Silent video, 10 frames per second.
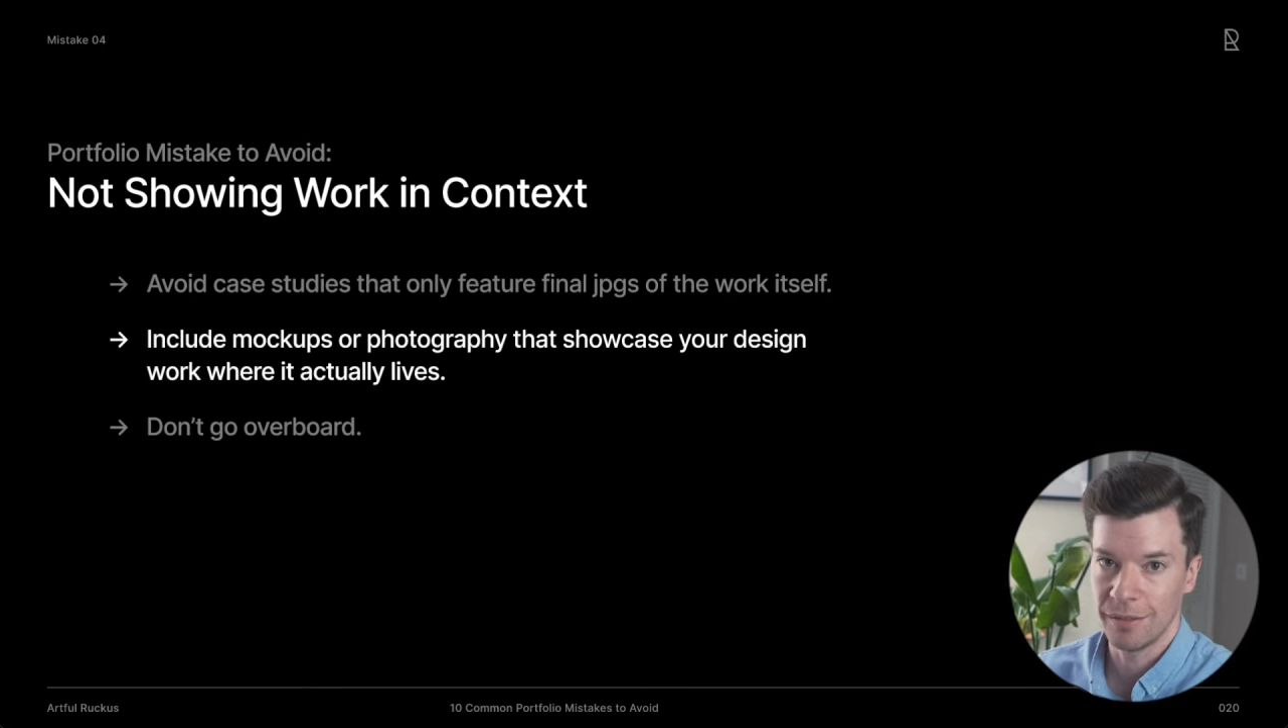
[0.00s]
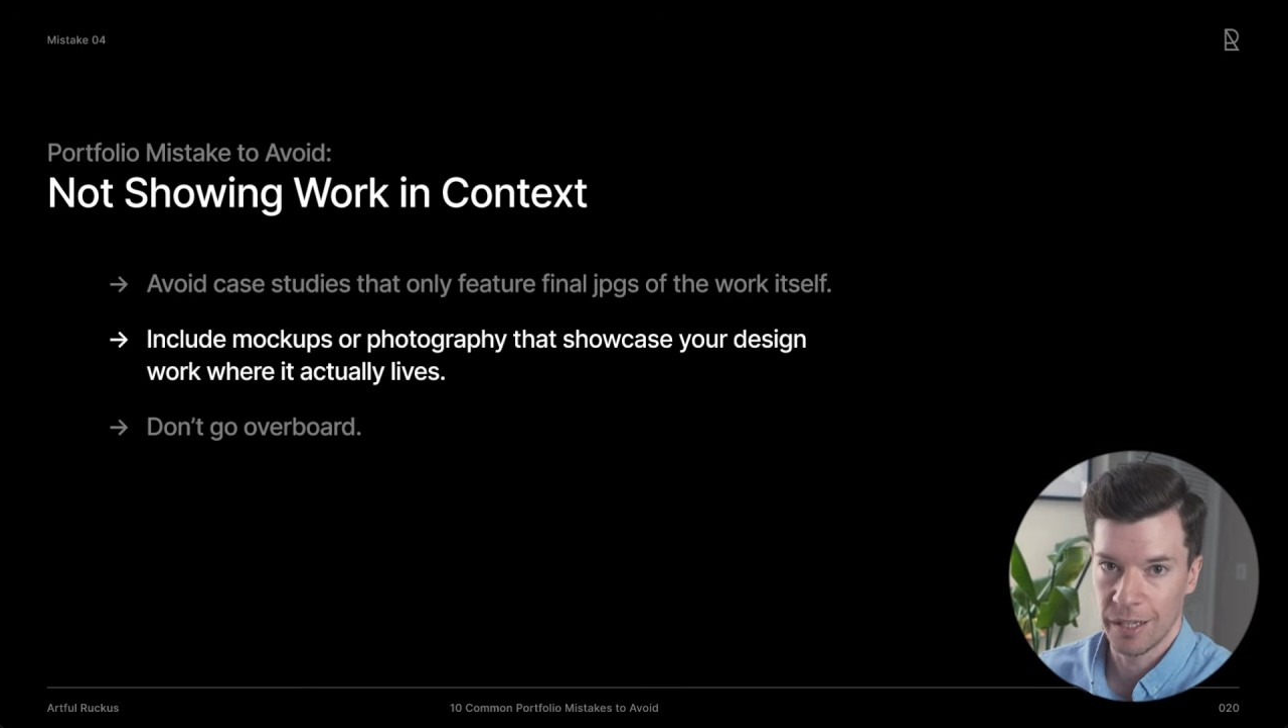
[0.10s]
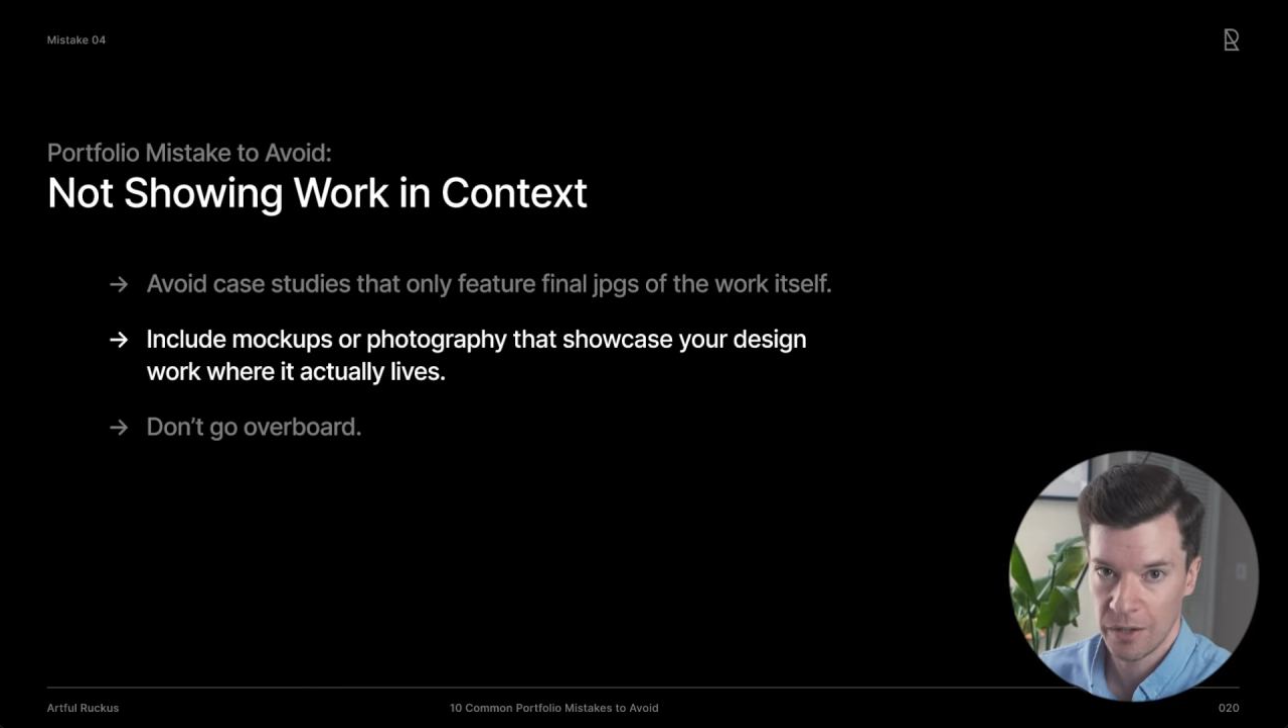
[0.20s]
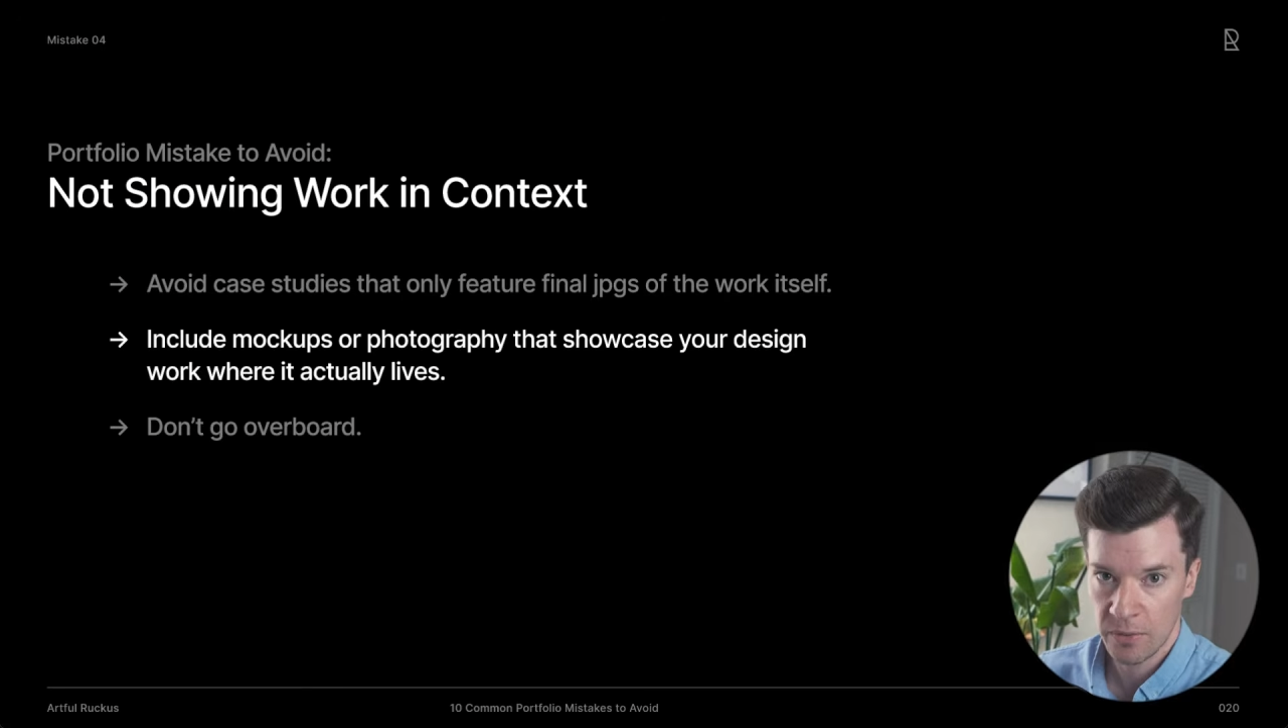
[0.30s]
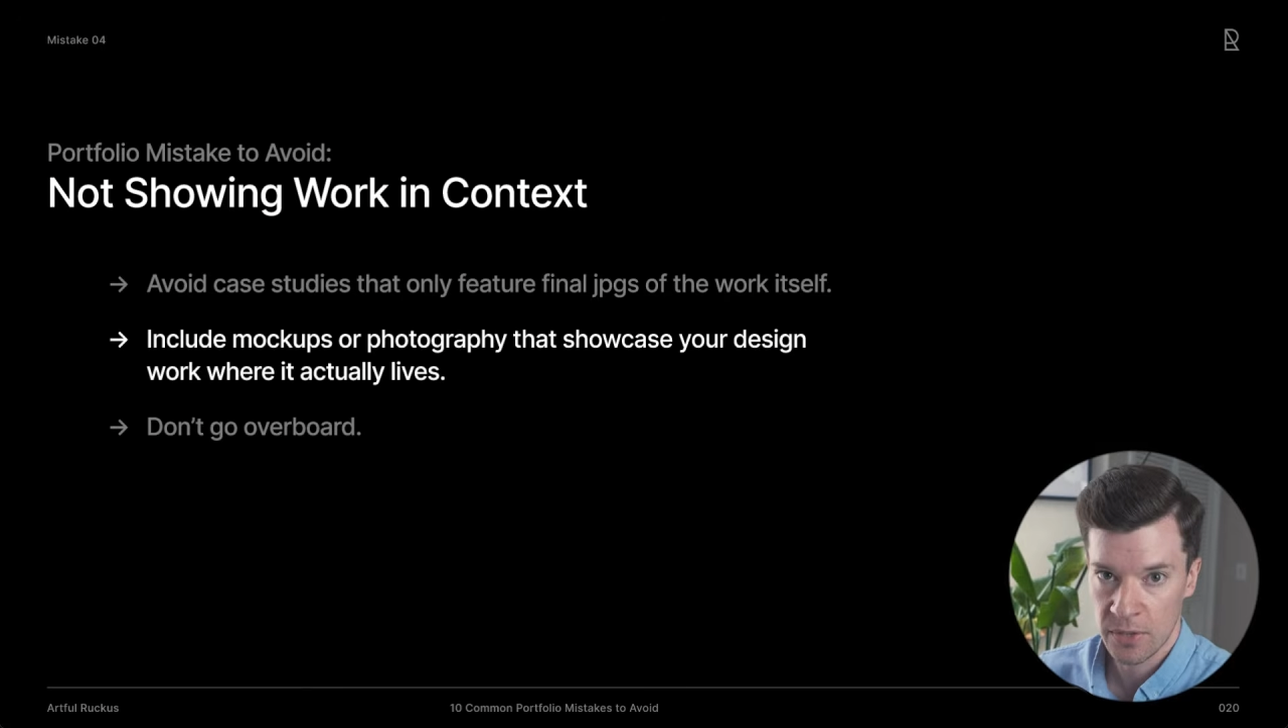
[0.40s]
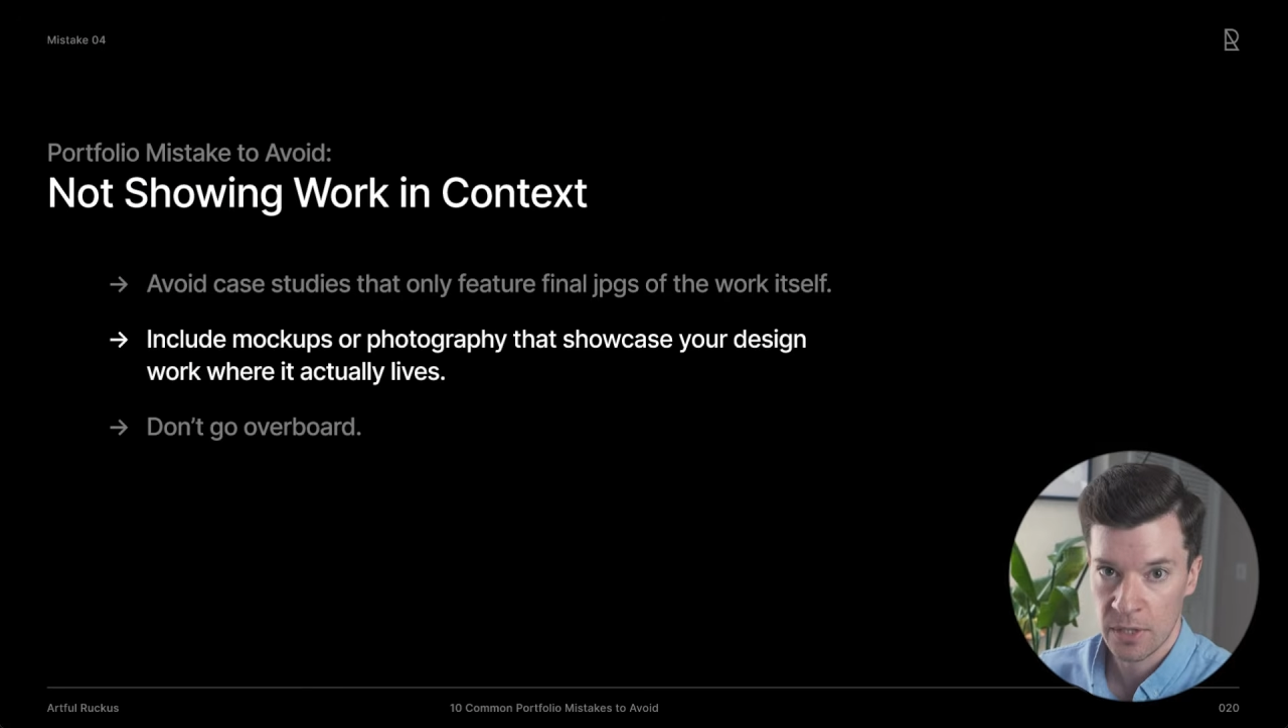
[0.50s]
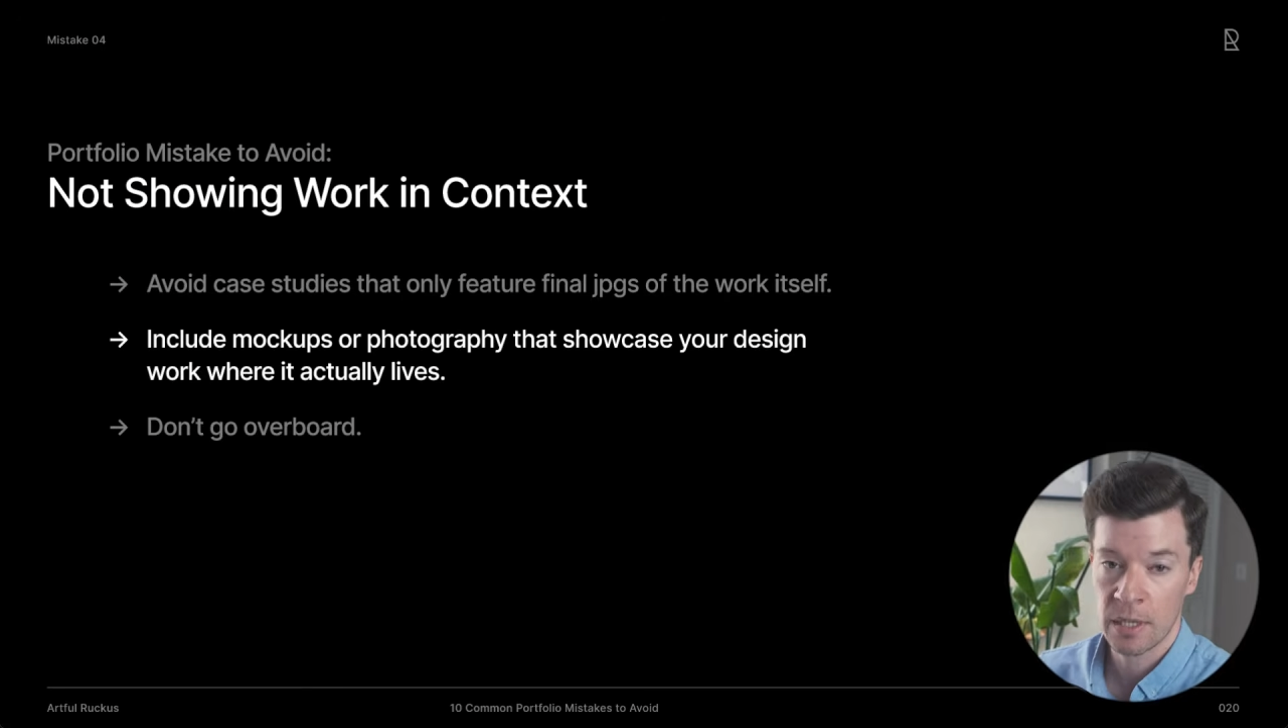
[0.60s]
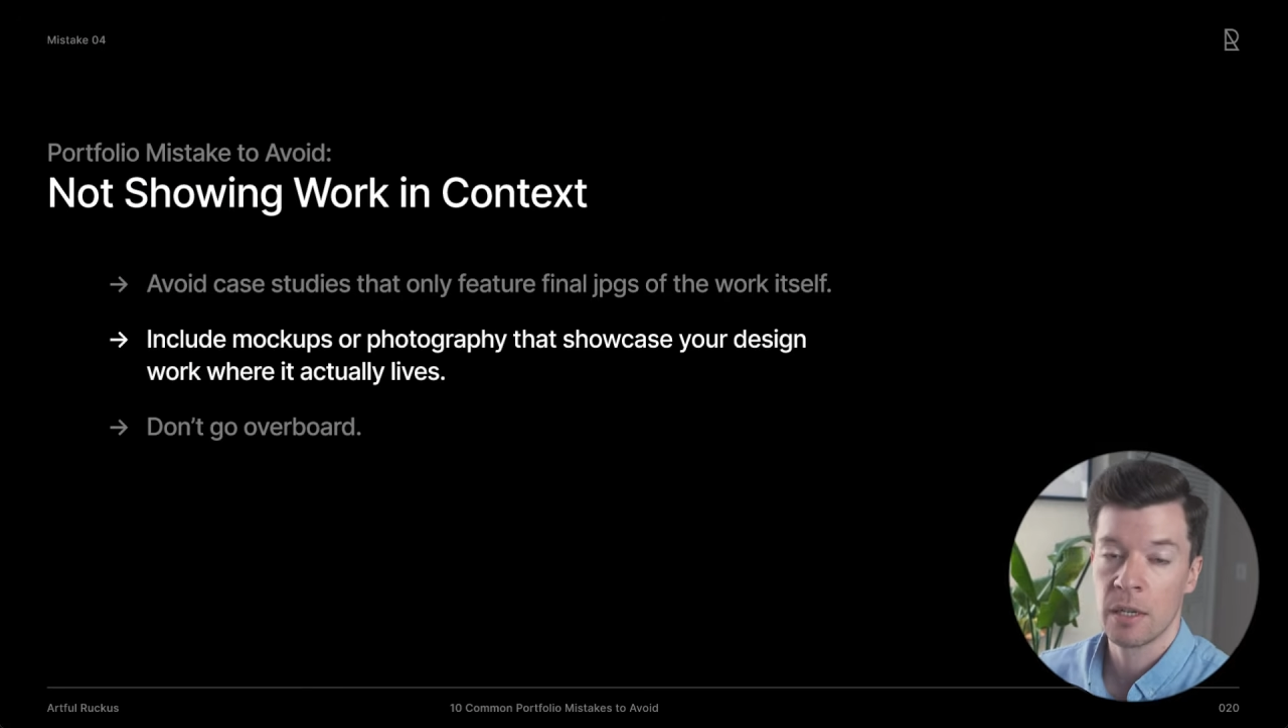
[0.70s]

lives.